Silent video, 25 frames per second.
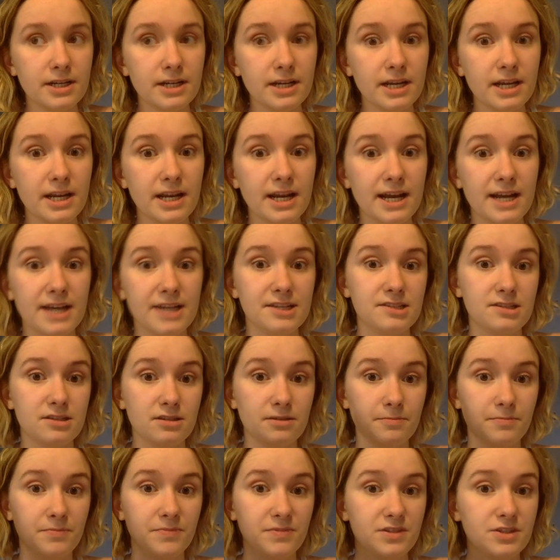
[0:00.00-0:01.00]
it has
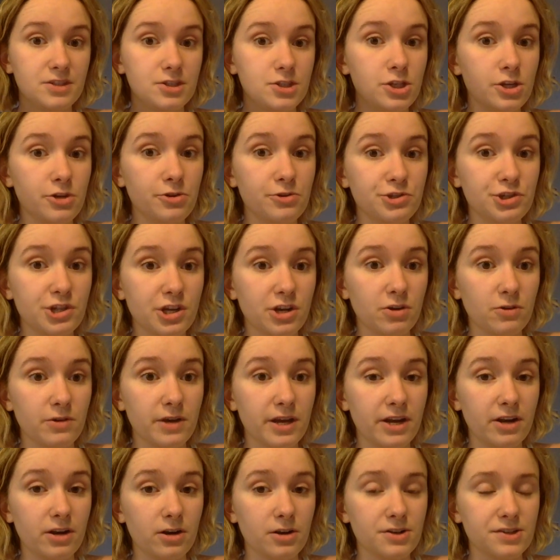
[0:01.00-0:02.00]
two
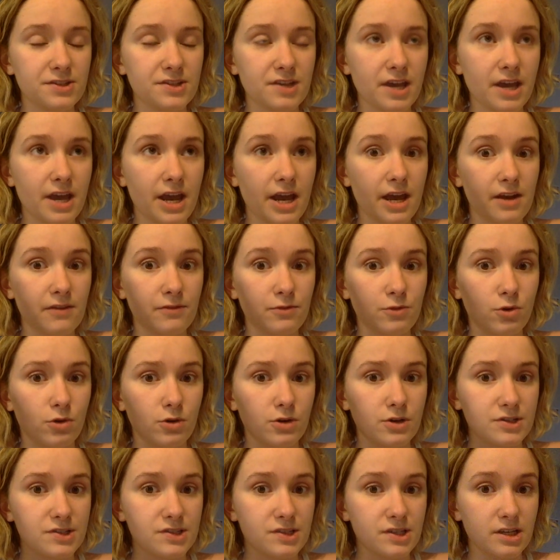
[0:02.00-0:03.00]
generators, and of
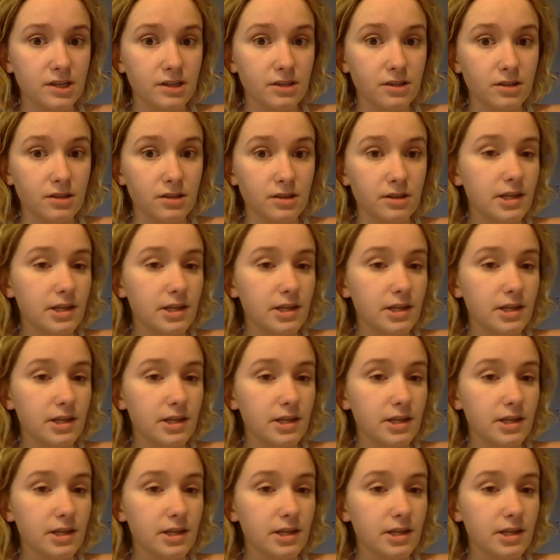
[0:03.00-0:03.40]
course,